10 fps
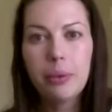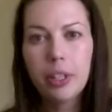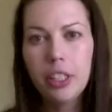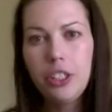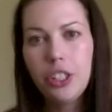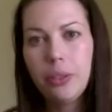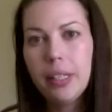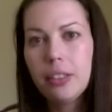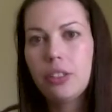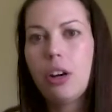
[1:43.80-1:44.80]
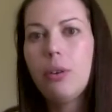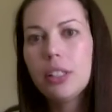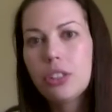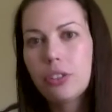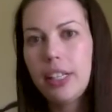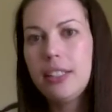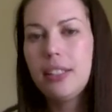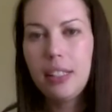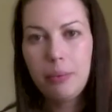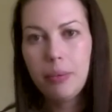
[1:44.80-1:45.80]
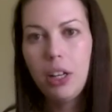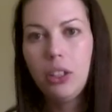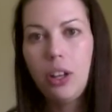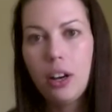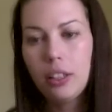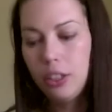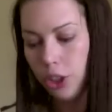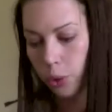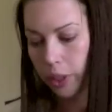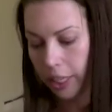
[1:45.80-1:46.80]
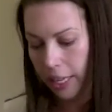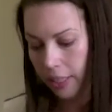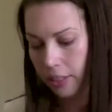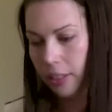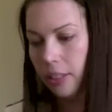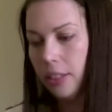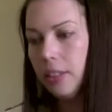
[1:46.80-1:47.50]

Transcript: thing we're going to do is sew a straight seam along the short end.